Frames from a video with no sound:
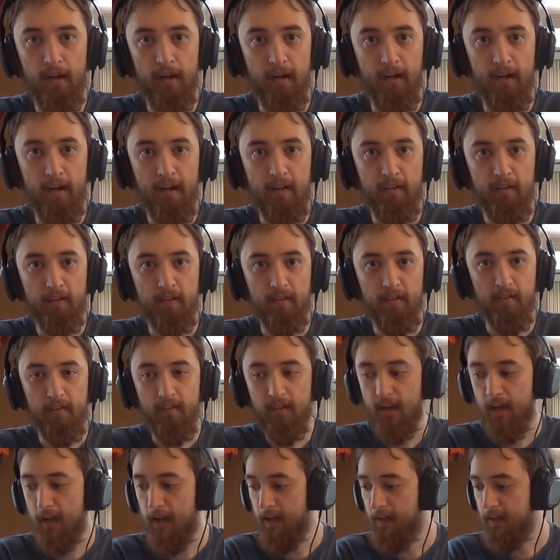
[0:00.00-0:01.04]
As you can
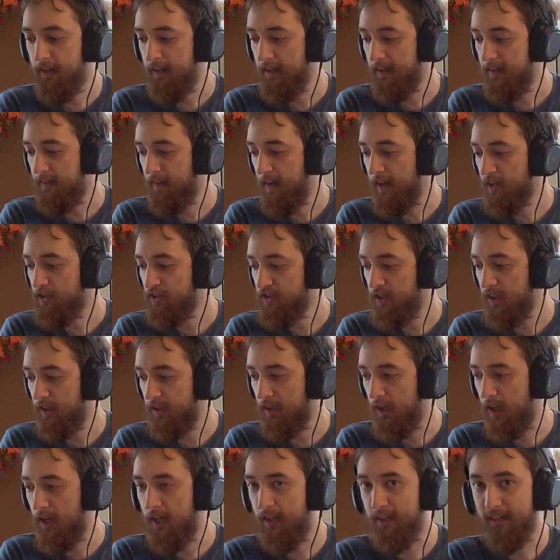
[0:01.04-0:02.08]
see, and it's actually
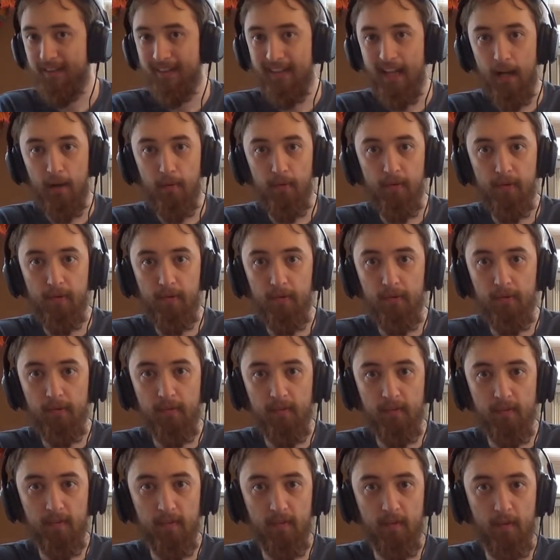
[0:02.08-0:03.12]
a lot louder.
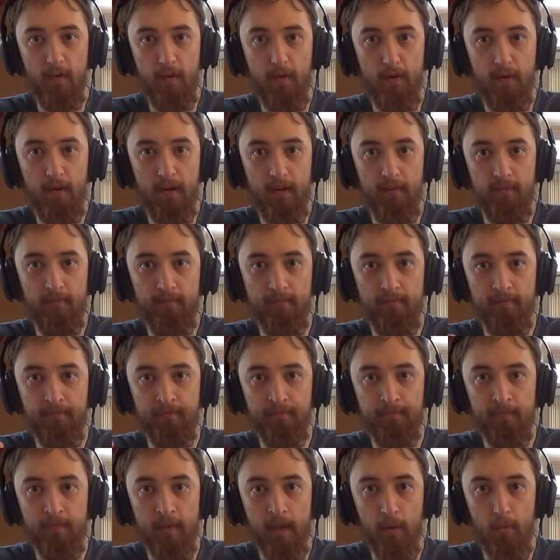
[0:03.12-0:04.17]
So
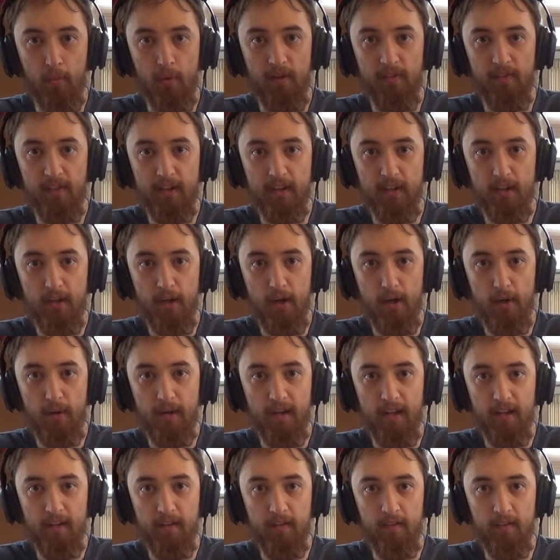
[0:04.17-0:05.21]
one thing to
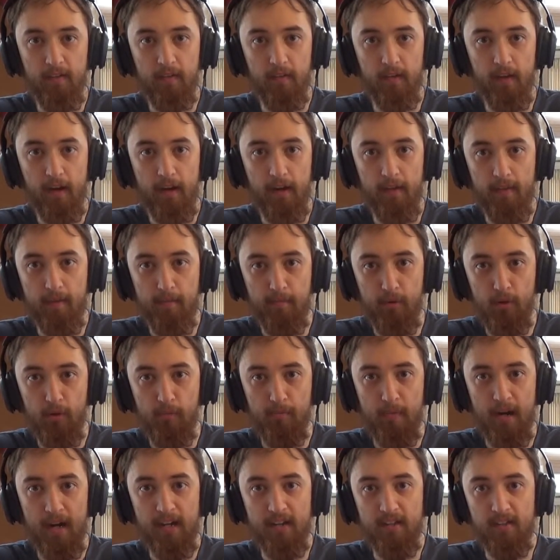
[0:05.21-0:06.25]
note is the
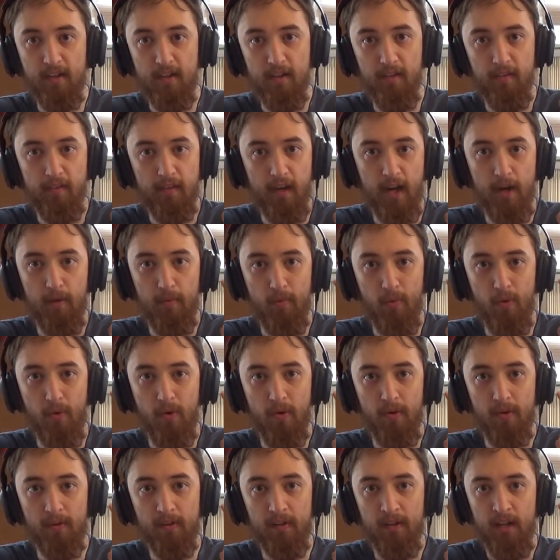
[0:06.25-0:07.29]
boom mic does not
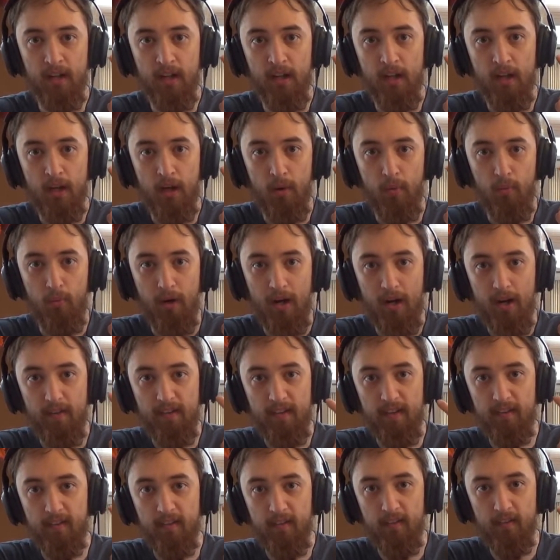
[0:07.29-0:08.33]
work while
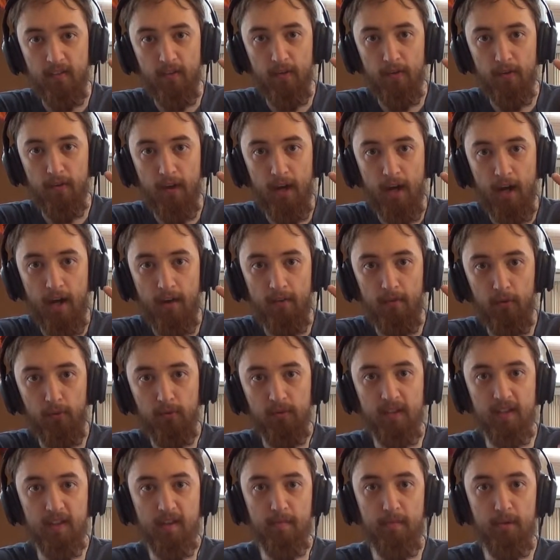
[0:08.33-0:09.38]
this is turned off.
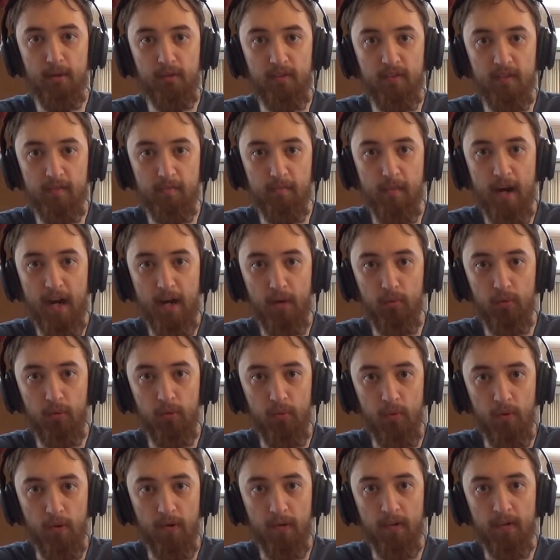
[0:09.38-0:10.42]
Only the built-in mic
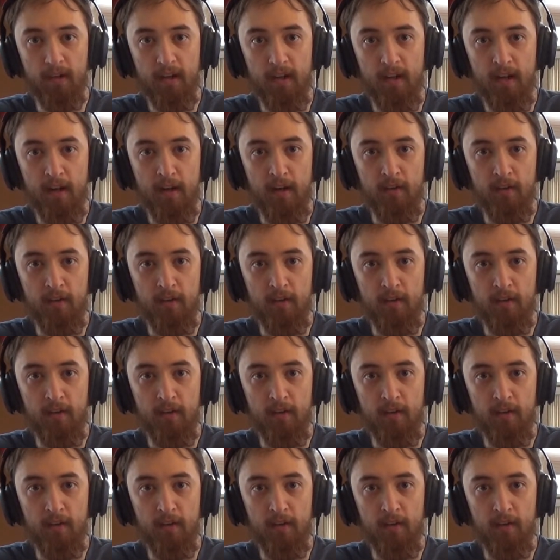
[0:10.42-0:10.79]
will work.